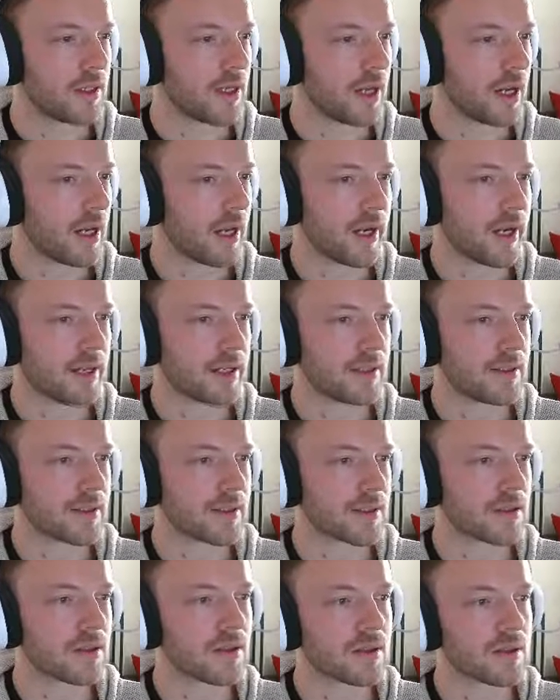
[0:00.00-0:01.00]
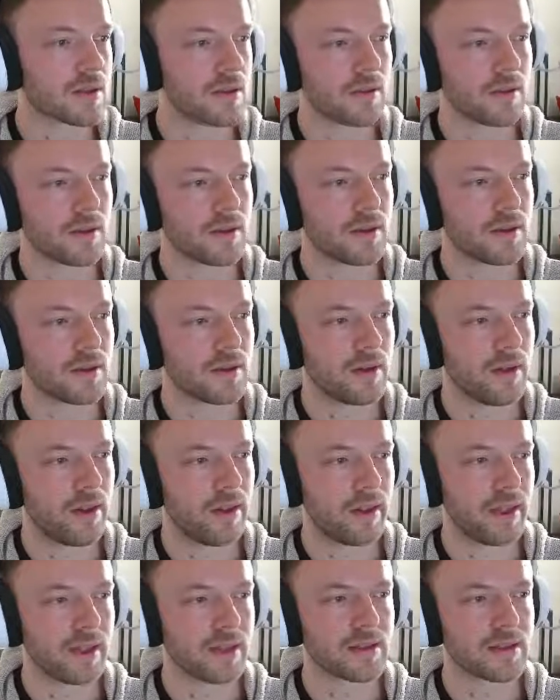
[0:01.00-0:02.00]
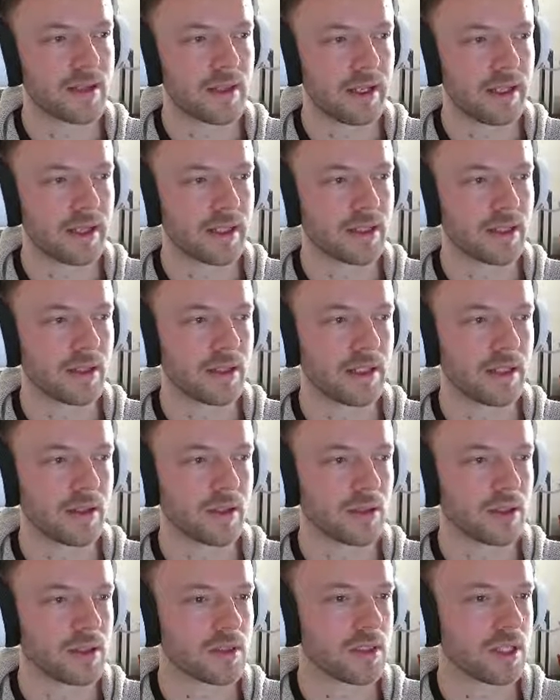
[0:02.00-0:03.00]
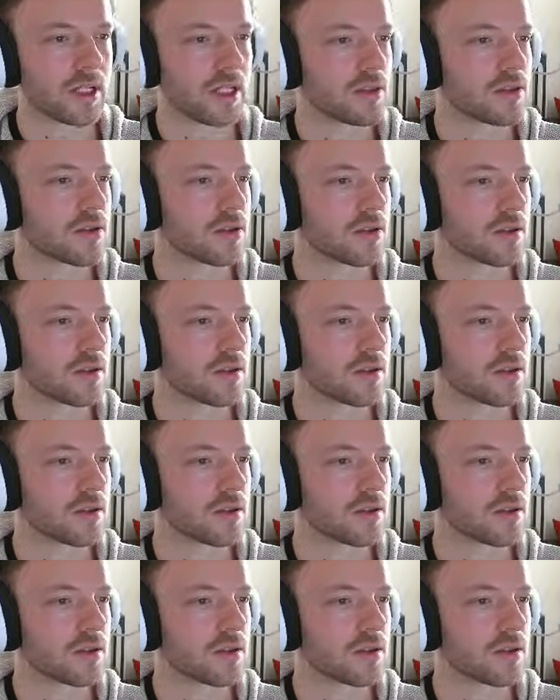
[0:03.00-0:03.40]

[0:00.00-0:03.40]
And then select the orientation.